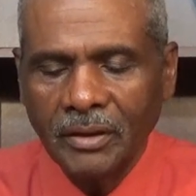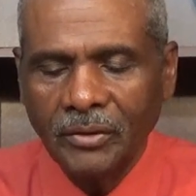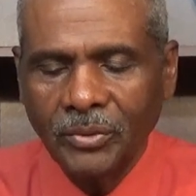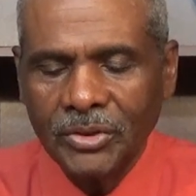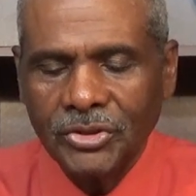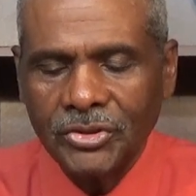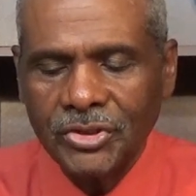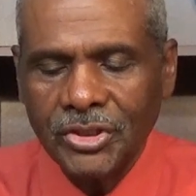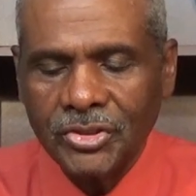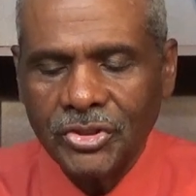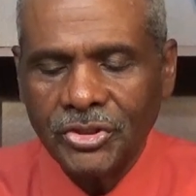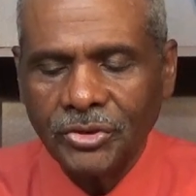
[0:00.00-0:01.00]
which is
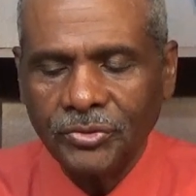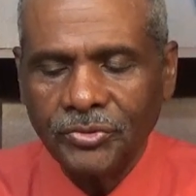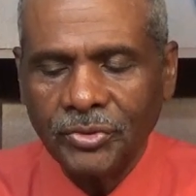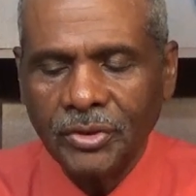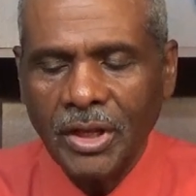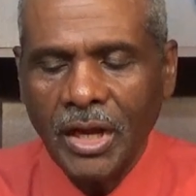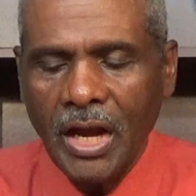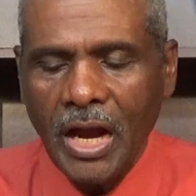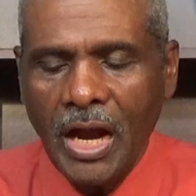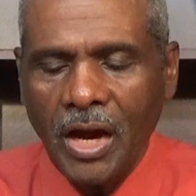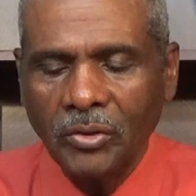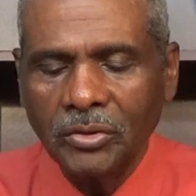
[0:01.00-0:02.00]
his children,
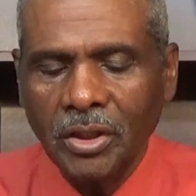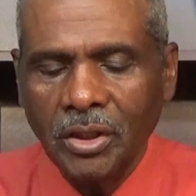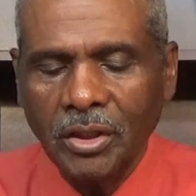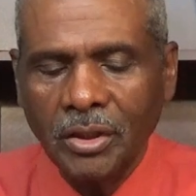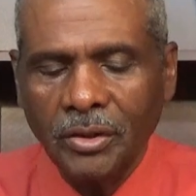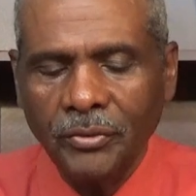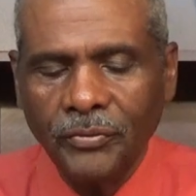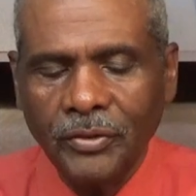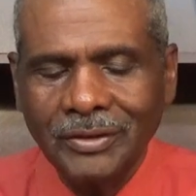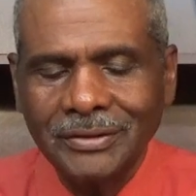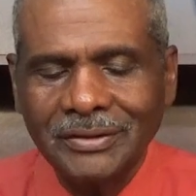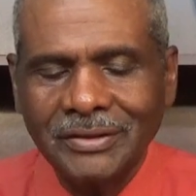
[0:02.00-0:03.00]
out of
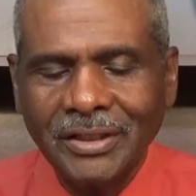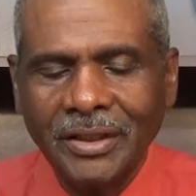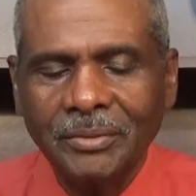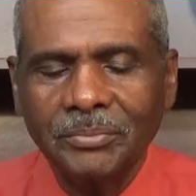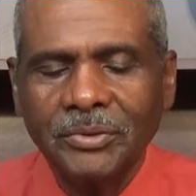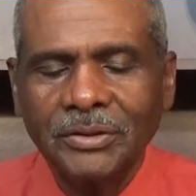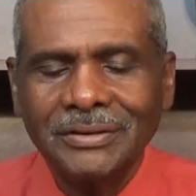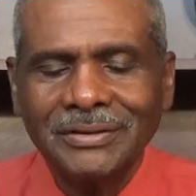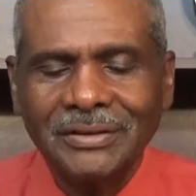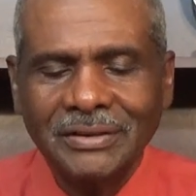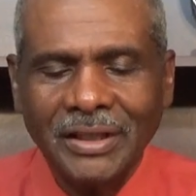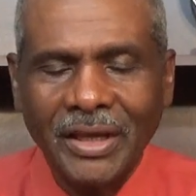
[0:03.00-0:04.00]

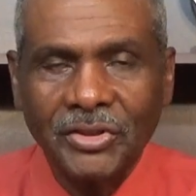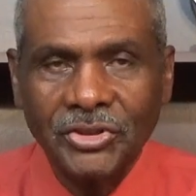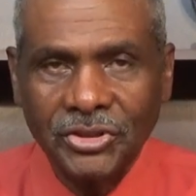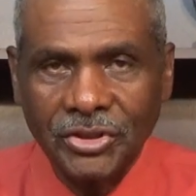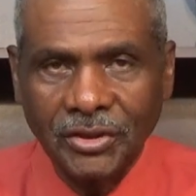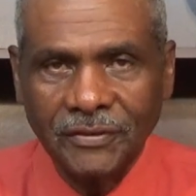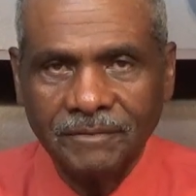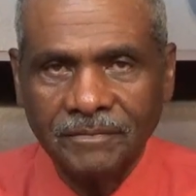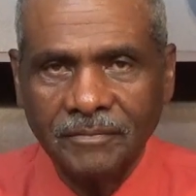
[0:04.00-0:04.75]
temptation.